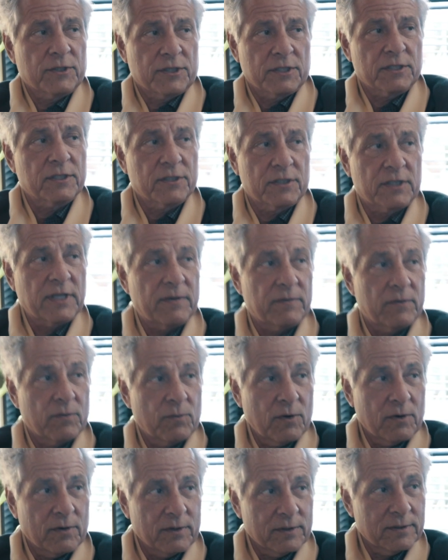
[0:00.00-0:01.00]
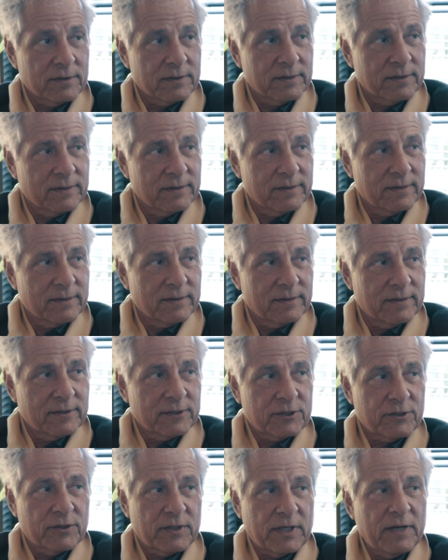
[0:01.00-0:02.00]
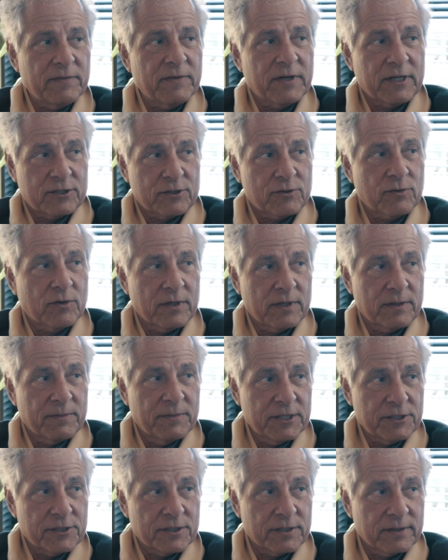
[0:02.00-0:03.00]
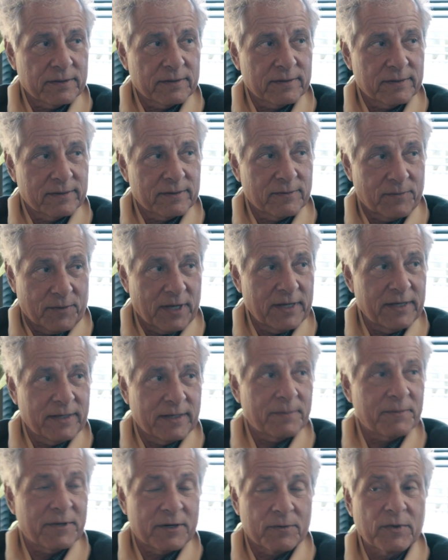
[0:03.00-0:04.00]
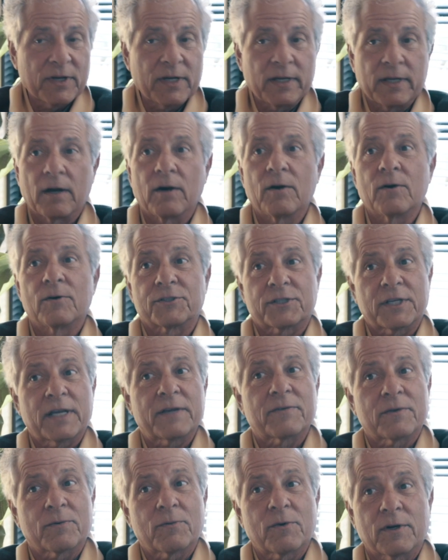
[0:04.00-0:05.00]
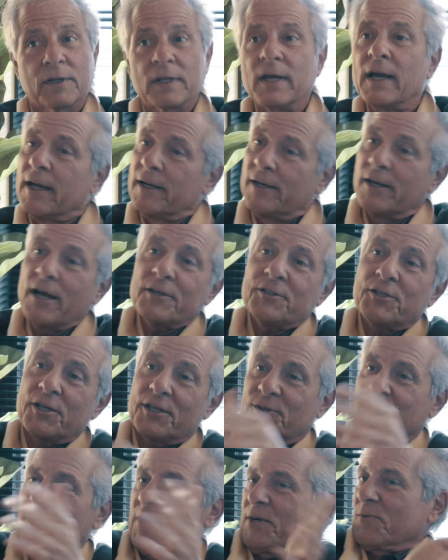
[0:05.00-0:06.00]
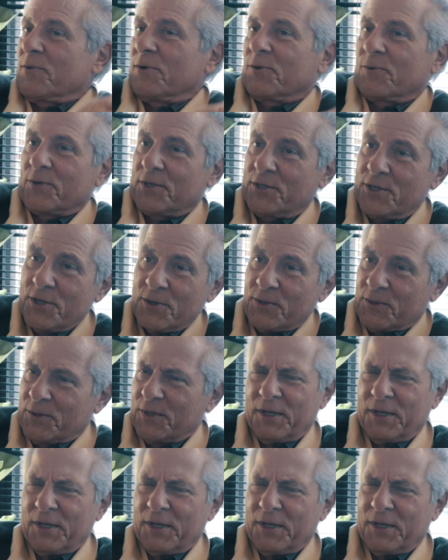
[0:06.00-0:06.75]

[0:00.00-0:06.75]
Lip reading: which is to save the world. So they have an extraordinary mission, right? I mean, really, save the world. Not just win World War II,